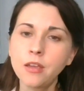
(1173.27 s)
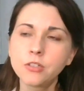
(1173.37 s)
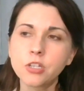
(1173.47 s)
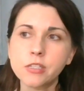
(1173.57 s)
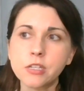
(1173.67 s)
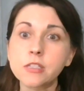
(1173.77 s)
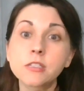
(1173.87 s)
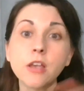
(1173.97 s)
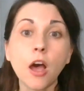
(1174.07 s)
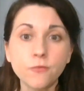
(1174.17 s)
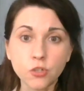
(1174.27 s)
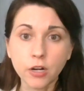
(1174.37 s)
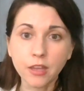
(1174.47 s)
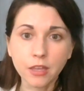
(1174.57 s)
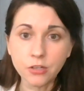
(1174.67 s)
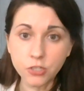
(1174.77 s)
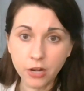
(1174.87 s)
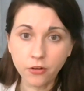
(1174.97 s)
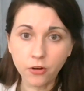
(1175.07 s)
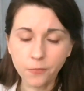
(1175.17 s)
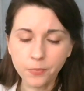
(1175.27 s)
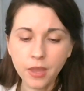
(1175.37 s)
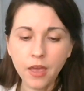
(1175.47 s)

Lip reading: just a soft drink in general.